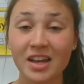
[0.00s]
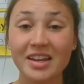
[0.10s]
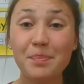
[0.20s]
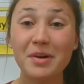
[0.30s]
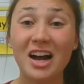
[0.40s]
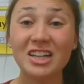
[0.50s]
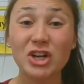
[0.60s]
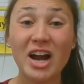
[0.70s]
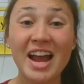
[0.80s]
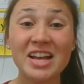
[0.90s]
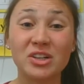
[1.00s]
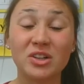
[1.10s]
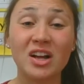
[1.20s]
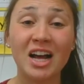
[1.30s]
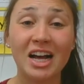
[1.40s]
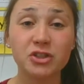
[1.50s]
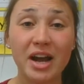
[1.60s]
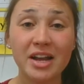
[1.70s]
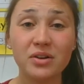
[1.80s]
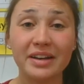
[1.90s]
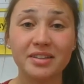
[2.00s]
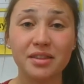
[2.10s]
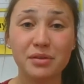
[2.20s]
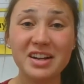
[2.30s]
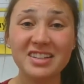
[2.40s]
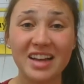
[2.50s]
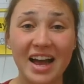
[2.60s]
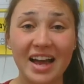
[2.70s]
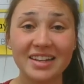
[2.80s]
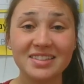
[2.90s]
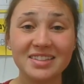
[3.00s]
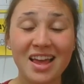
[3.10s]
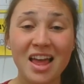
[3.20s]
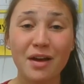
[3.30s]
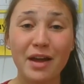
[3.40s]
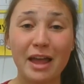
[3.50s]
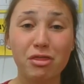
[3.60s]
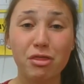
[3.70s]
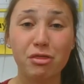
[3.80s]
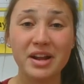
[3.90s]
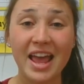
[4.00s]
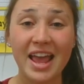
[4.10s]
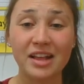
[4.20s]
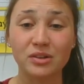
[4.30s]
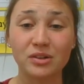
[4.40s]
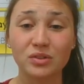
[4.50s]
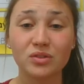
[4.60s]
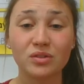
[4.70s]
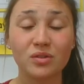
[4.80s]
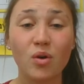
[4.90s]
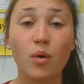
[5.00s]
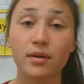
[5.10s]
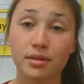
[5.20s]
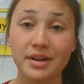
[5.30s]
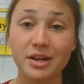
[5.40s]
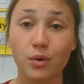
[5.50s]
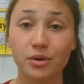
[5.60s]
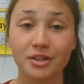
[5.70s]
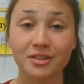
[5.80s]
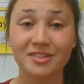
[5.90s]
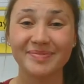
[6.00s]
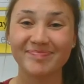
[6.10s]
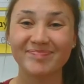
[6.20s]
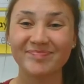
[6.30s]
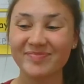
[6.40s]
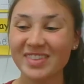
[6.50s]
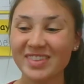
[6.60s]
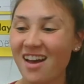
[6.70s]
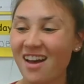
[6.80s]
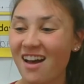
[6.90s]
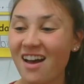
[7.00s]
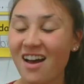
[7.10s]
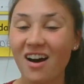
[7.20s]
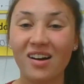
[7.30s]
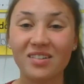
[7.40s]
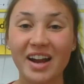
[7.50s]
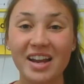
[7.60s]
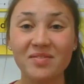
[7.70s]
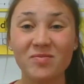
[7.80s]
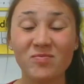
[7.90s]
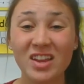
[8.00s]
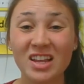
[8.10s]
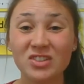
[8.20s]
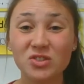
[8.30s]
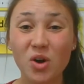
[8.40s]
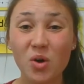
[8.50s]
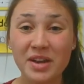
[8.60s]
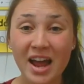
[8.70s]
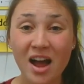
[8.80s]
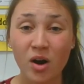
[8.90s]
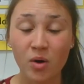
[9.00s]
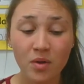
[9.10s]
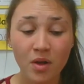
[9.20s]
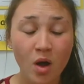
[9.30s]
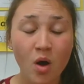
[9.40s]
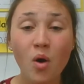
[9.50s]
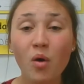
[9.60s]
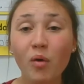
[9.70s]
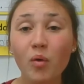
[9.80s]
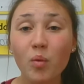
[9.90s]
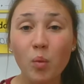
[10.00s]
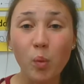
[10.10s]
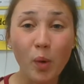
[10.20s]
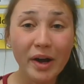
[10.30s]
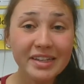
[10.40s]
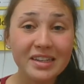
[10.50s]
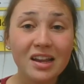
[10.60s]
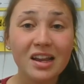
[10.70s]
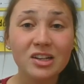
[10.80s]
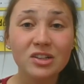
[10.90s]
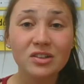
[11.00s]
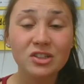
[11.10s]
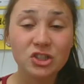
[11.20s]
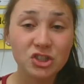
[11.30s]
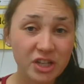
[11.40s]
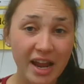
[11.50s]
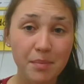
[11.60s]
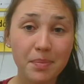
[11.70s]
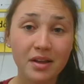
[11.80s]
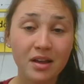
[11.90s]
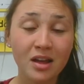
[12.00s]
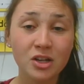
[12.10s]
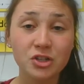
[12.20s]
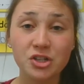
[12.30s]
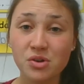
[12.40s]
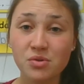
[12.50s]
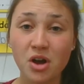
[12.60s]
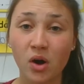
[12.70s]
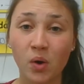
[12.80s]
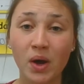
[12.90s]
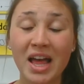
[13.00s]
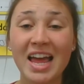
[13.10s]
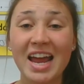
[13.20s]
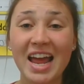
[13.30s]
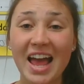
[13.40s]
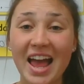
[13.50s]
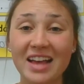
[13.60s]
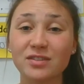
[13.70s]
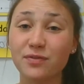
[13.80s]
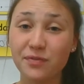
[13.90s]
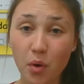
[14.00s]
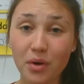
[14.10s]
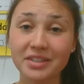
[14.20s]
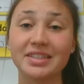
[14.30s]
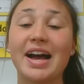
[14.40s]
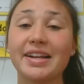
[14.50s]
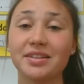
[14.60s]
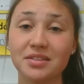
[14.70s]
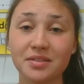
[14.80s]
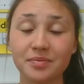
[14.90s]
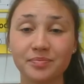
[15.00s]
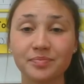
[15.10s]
Yep, a triangle. A triangle has 3 sides and 3 angles or 3 corners. All right, so now what shape do you know has 4 sides?